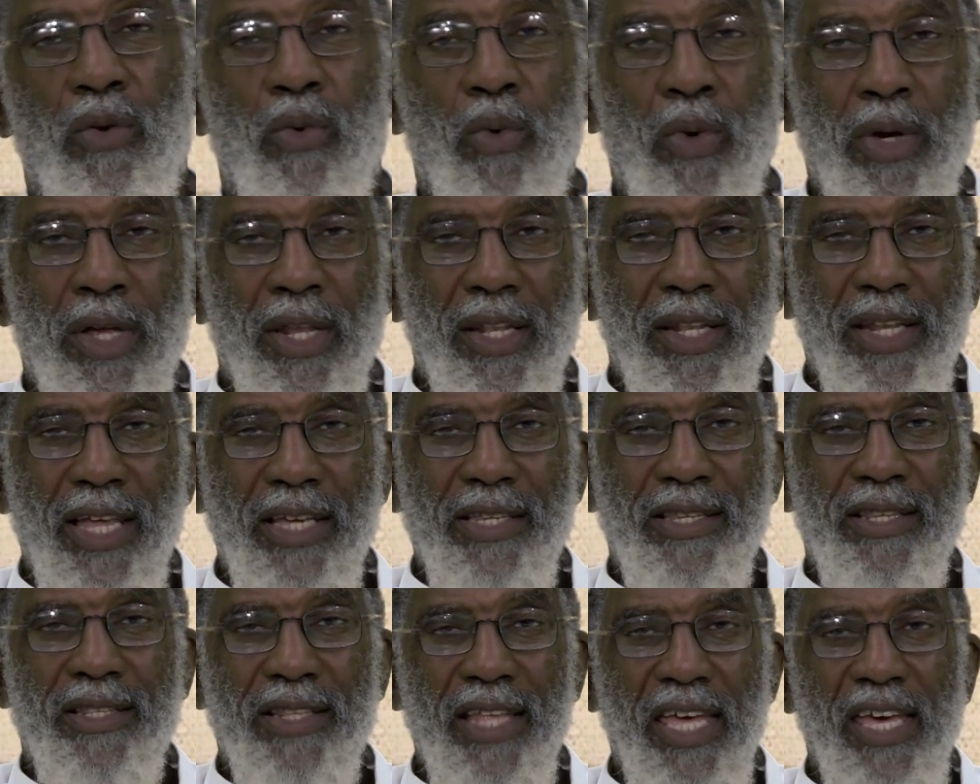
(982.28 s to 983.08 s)
So
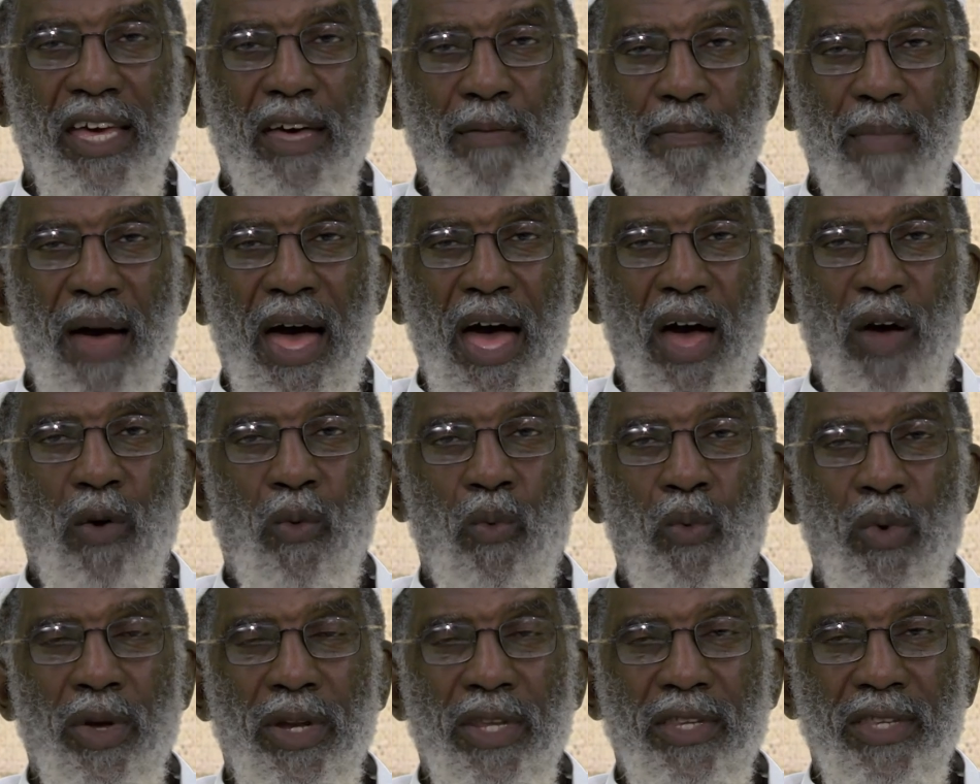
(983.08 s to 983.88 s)
let's think
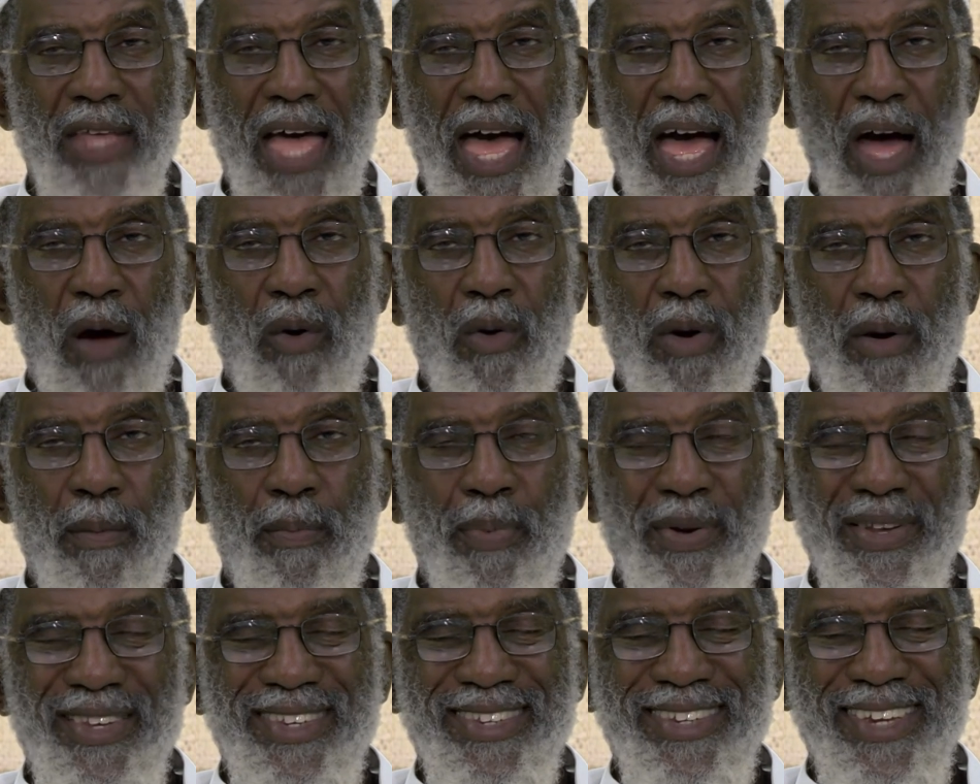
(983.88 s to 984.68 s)
about what is
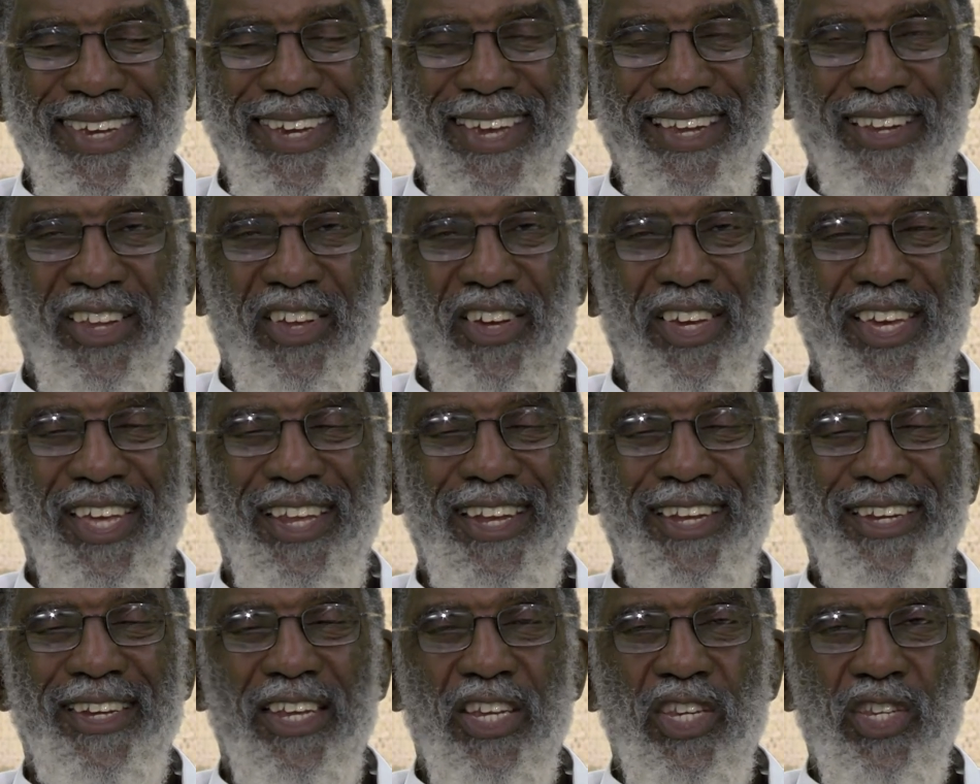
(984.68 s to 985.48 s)
our
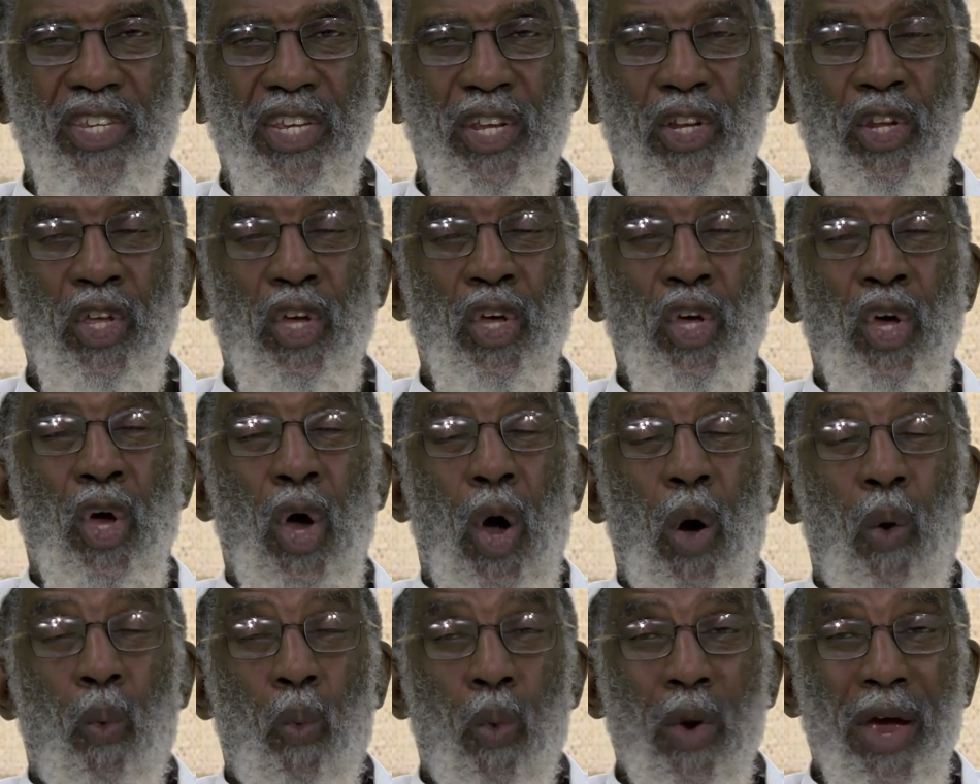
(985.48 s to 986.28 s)
particular condition.
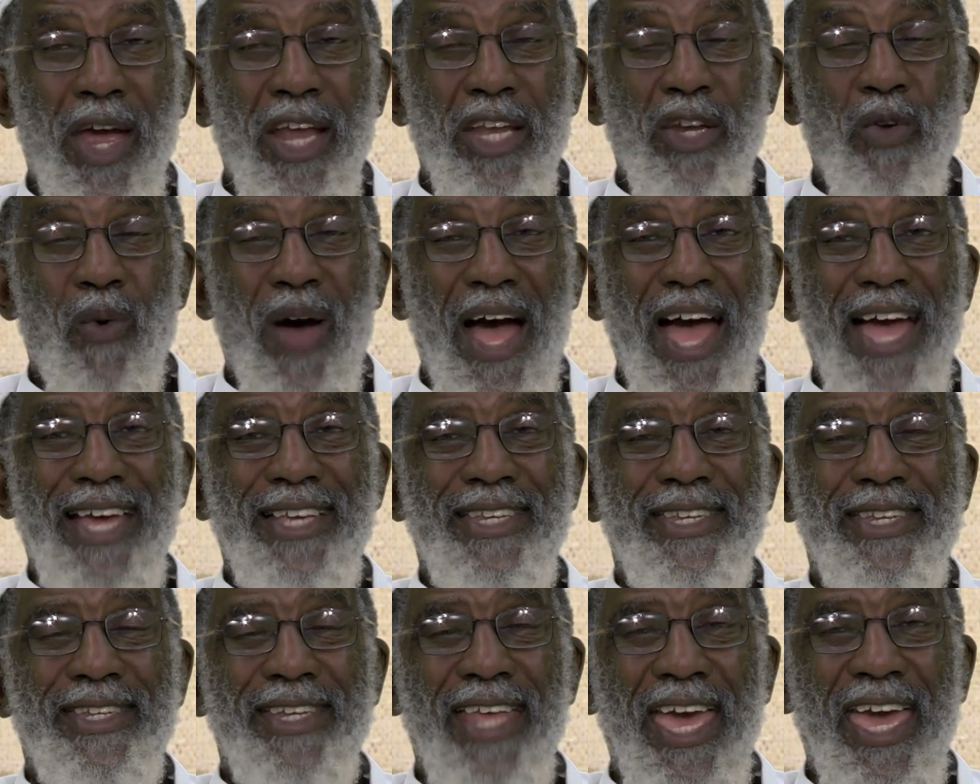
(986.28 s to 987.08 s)
Where
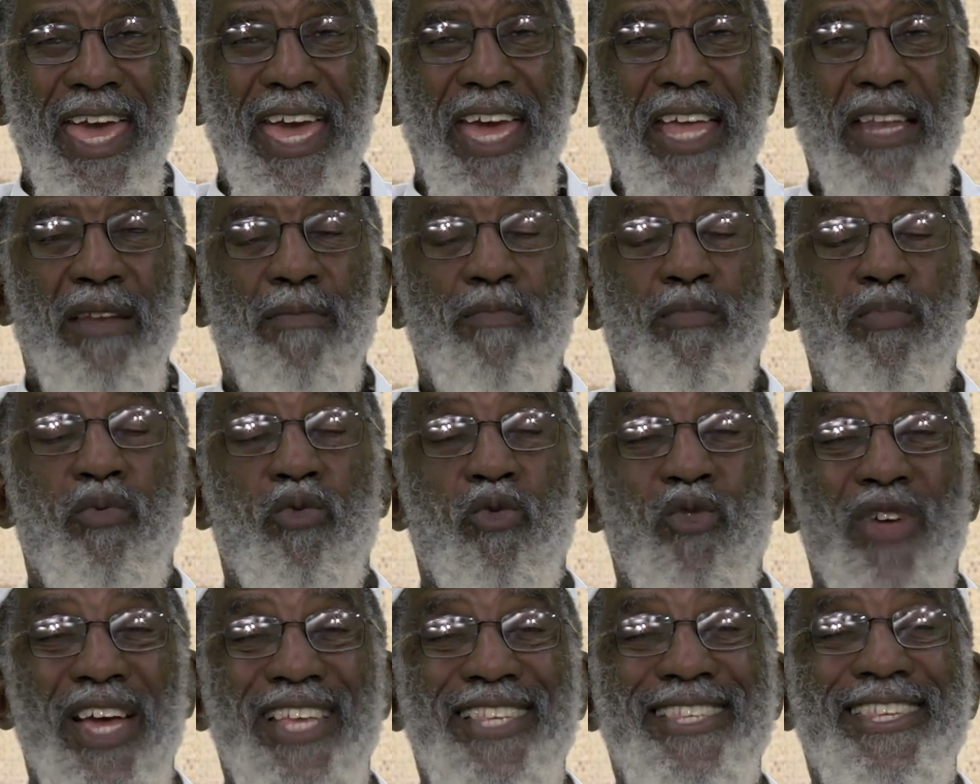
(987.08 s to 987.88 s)
do I
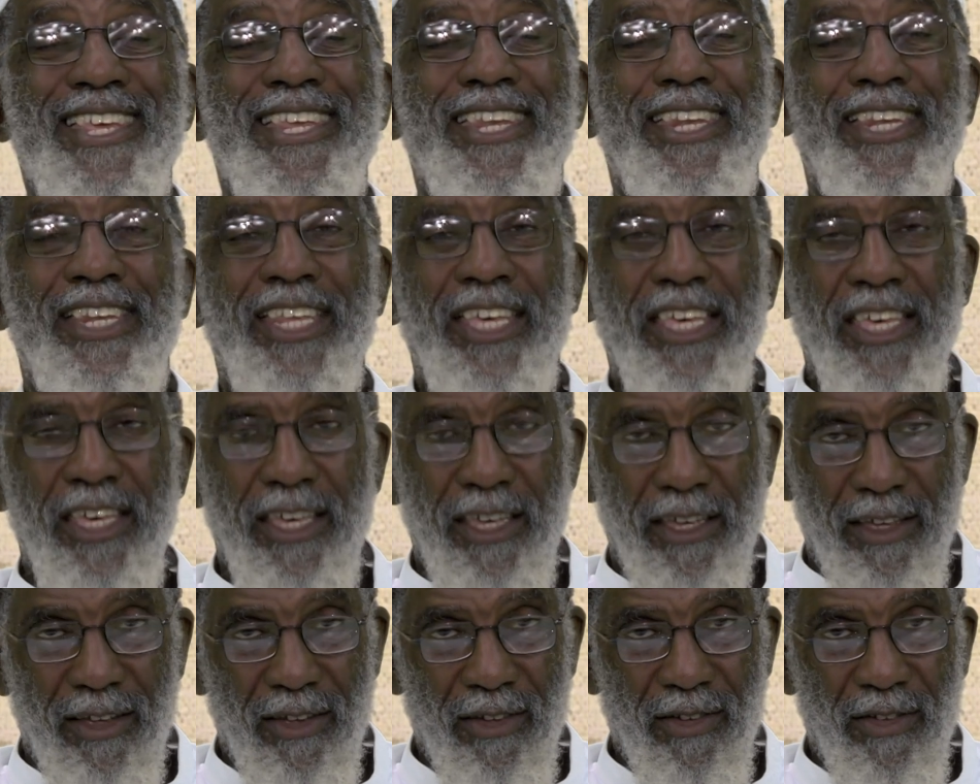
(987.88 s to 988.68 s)
stand
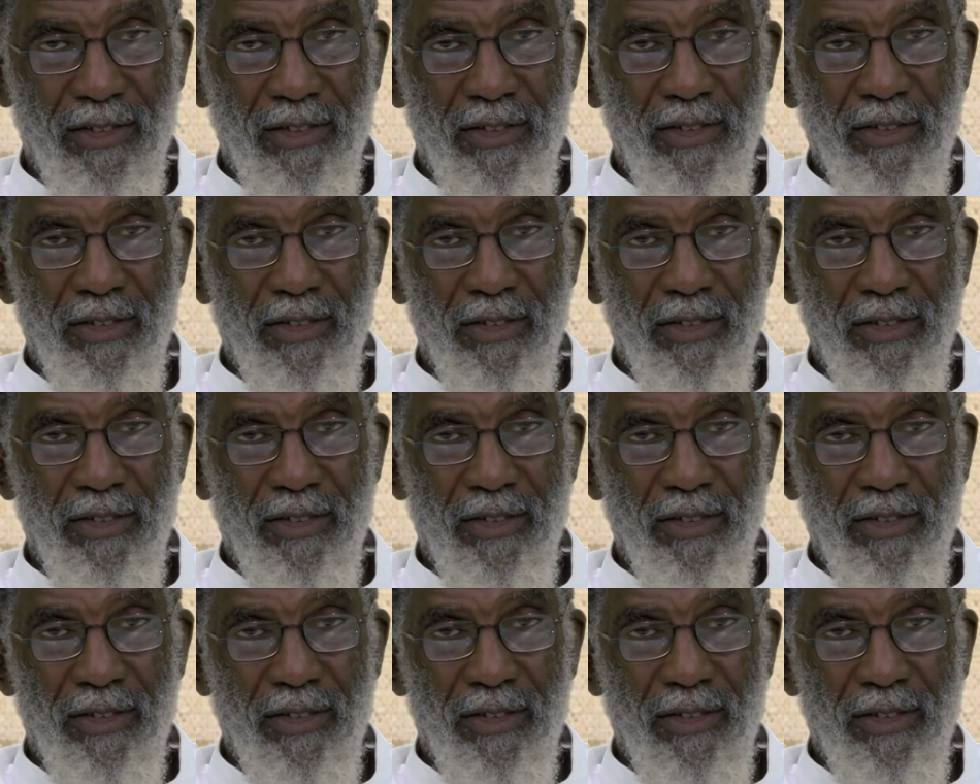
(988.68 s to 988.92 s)
presently?